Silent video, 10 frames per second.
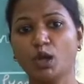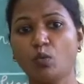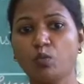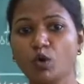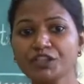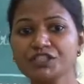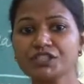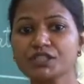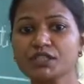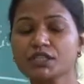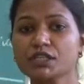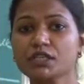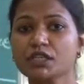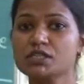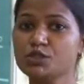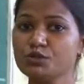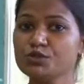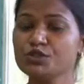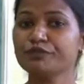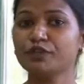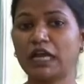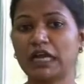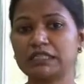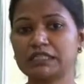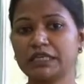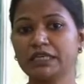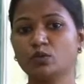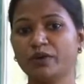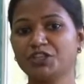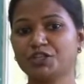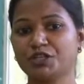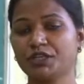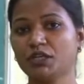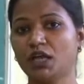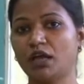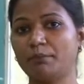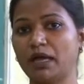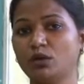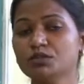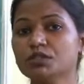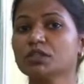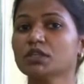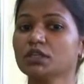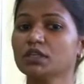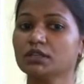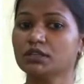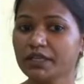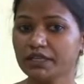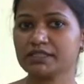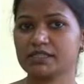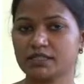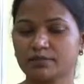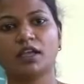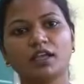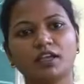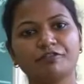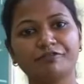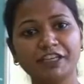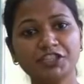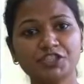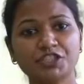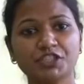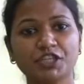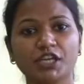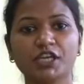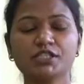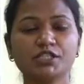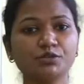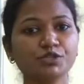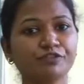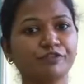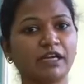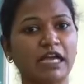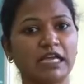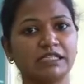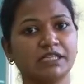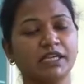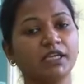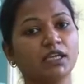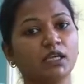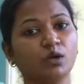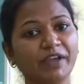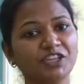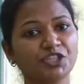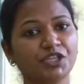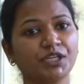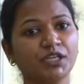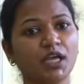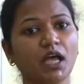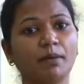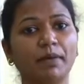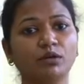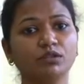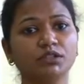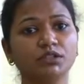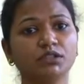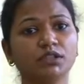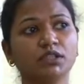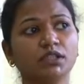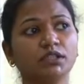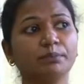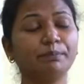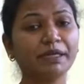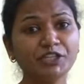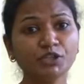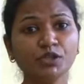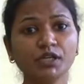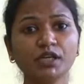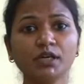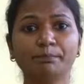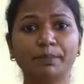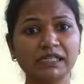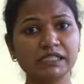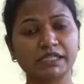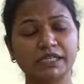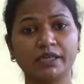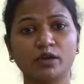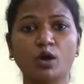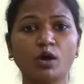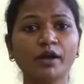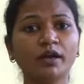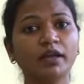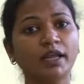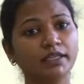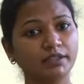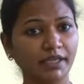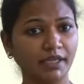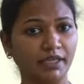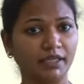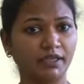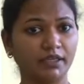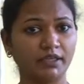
What is used for asking question about things. Which is used for asking question about the particular person or thing.